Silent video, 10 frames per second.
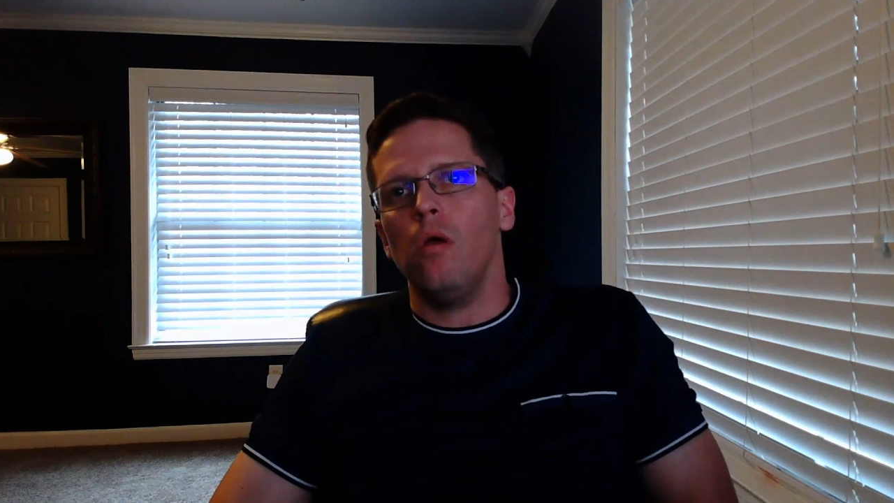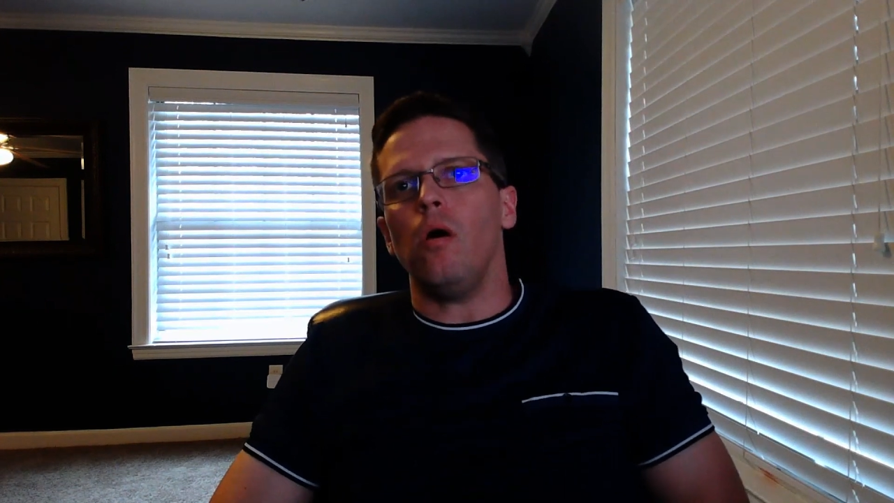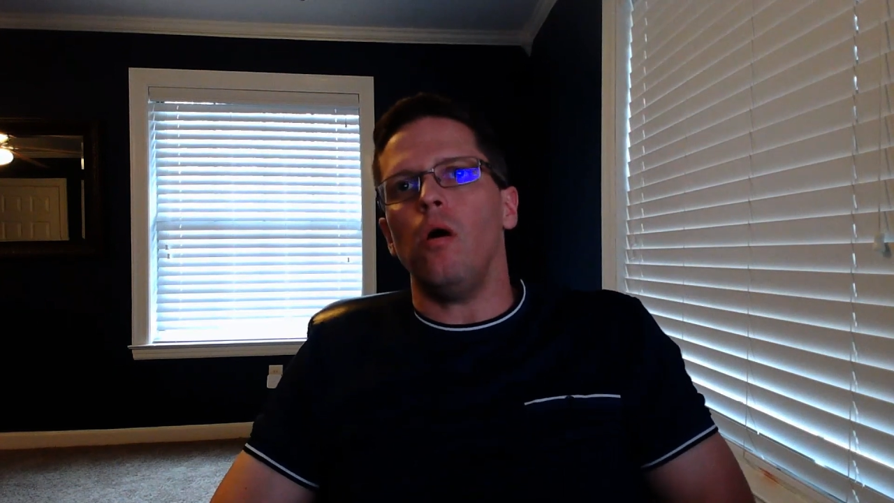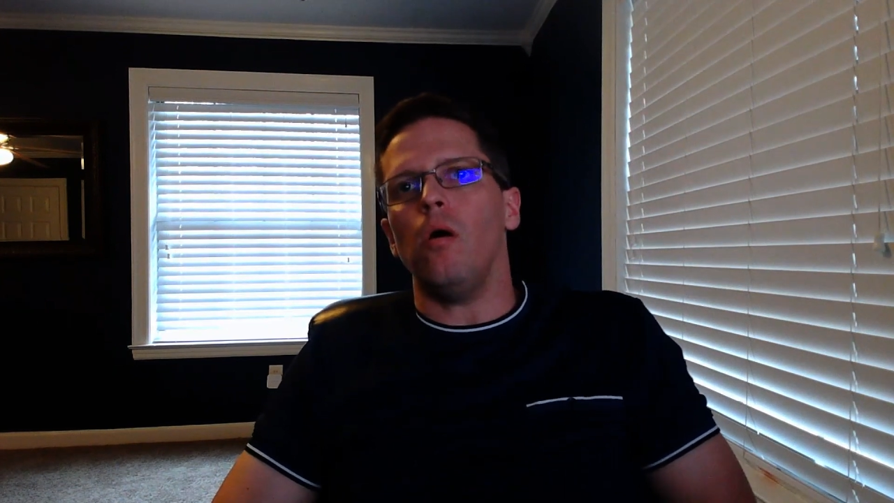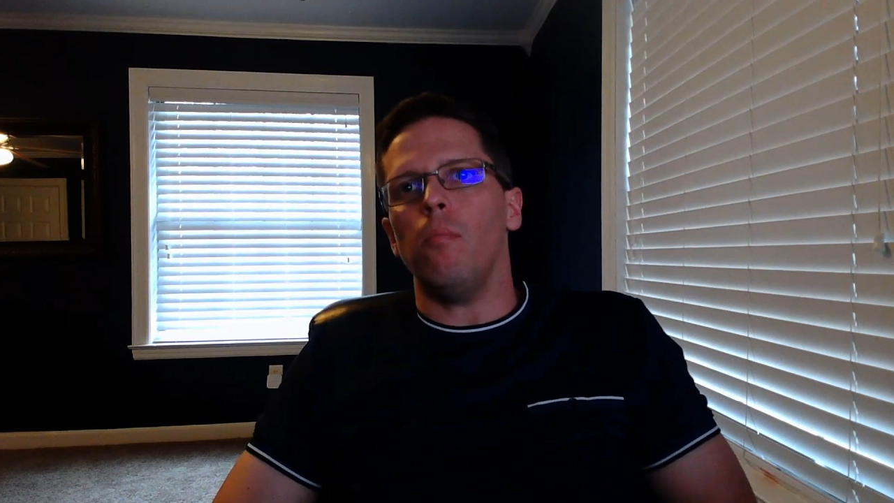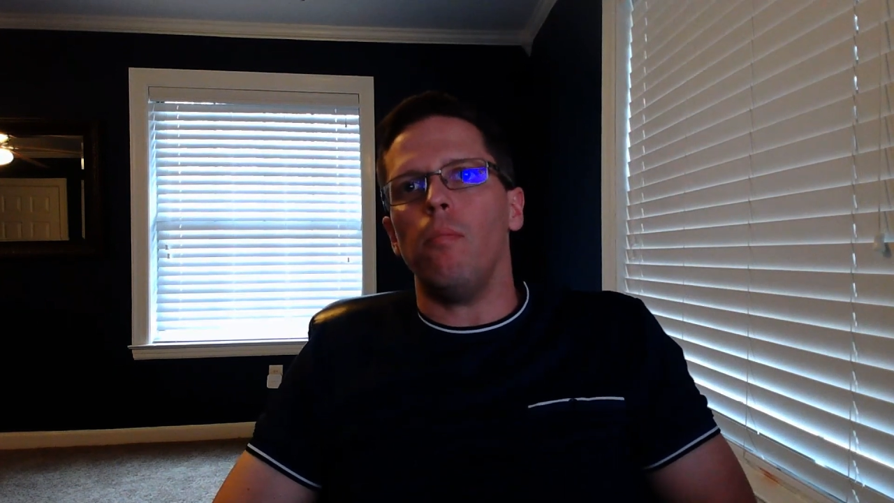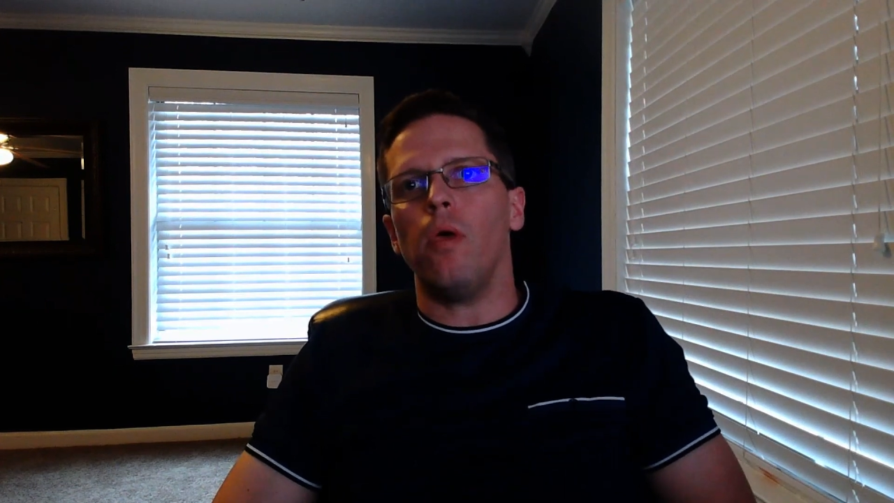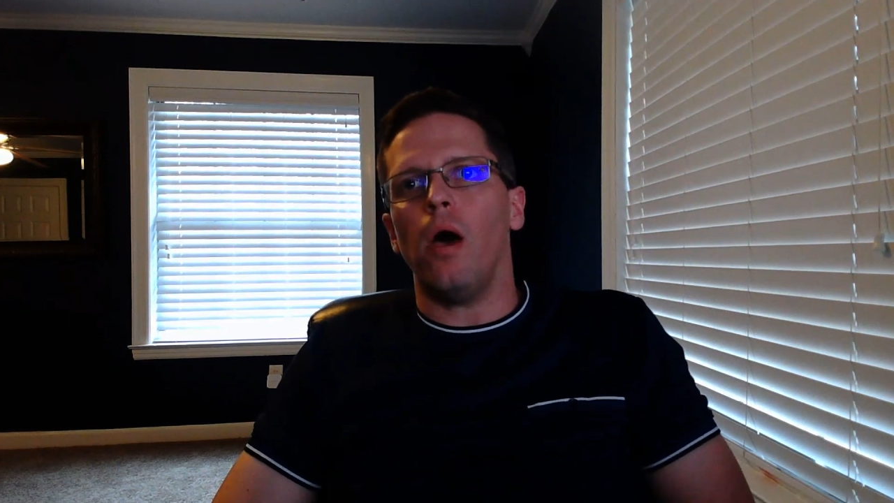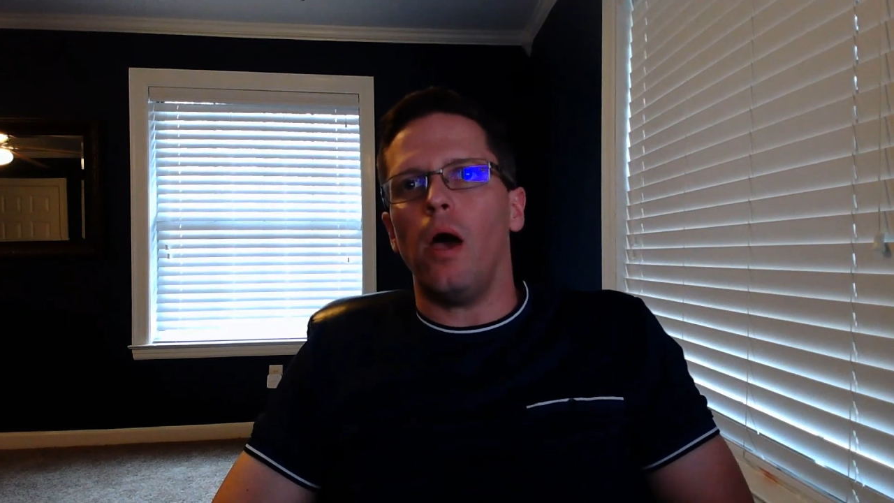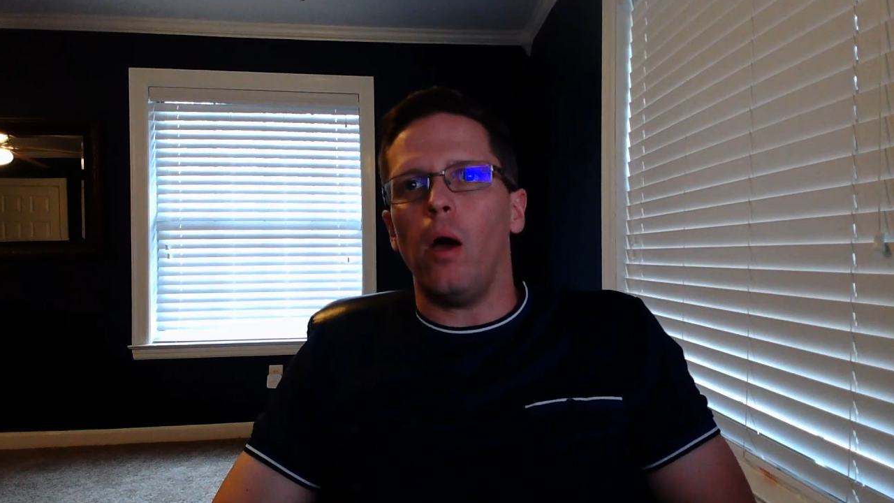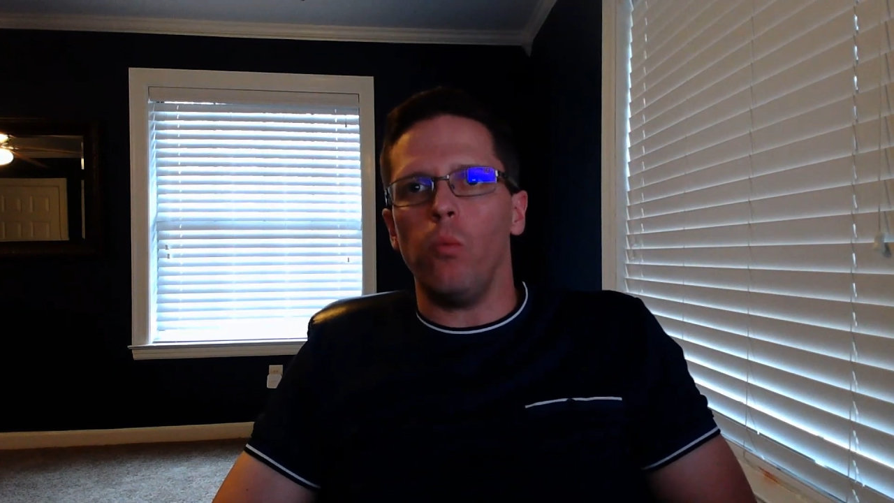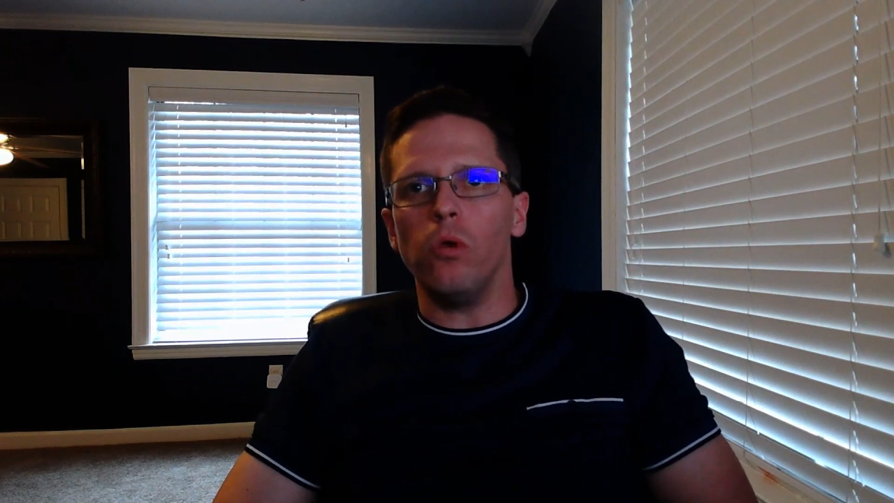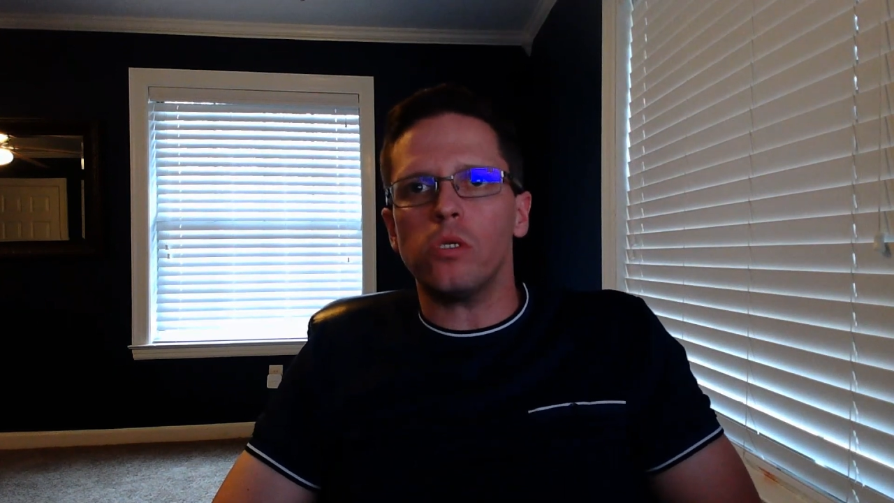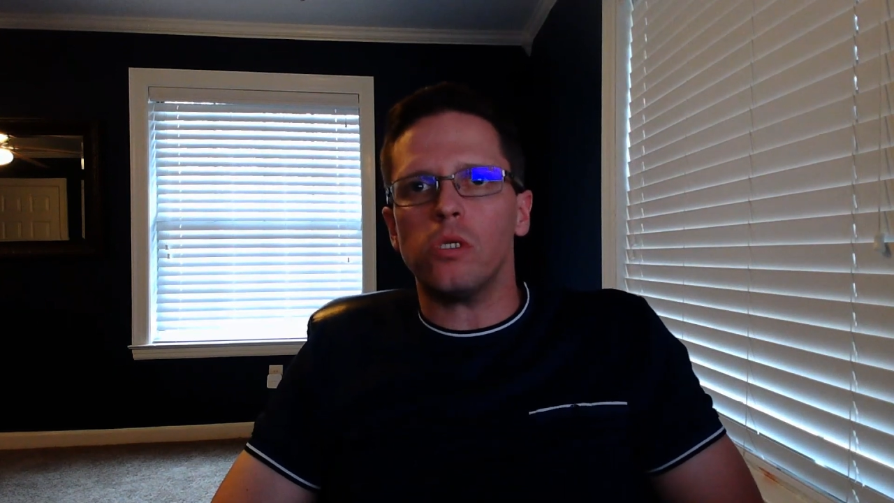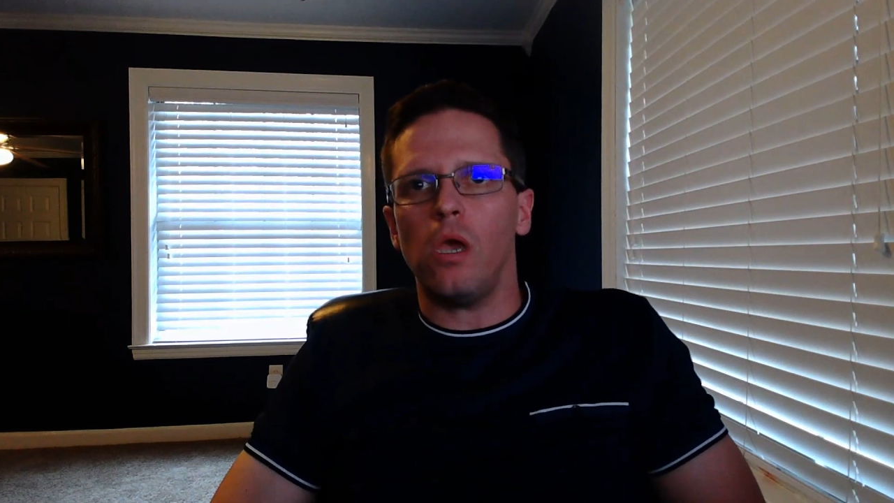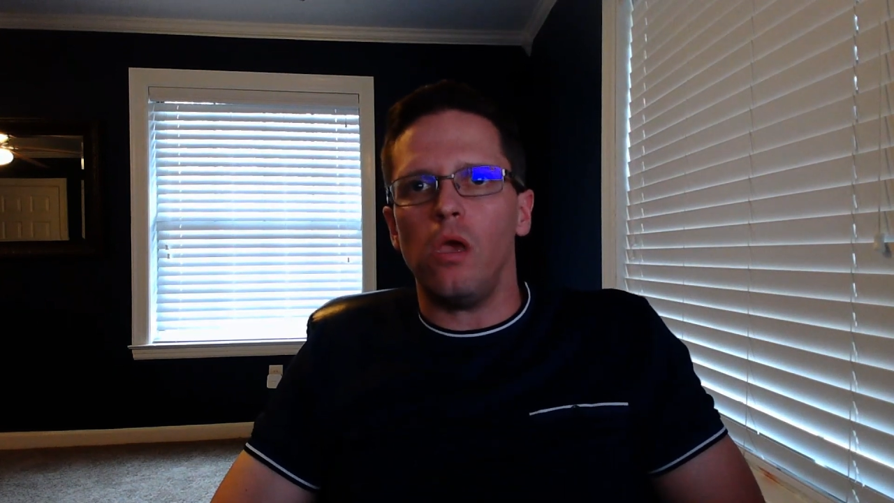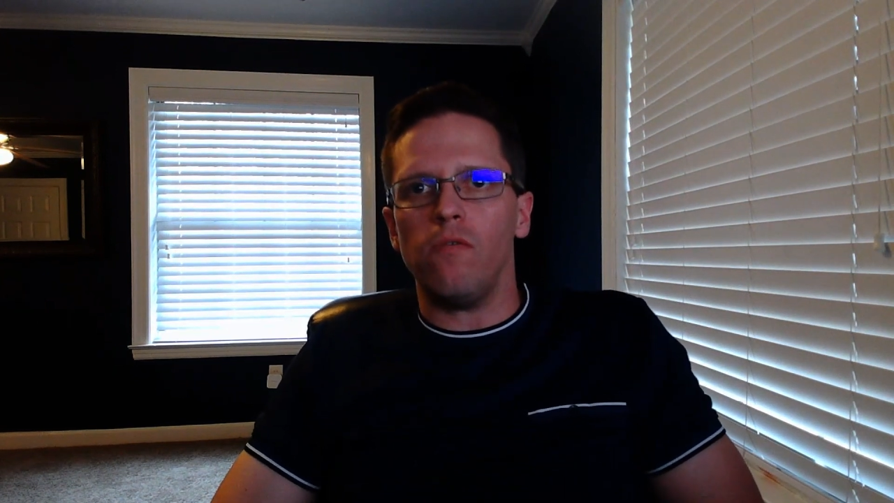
I will say,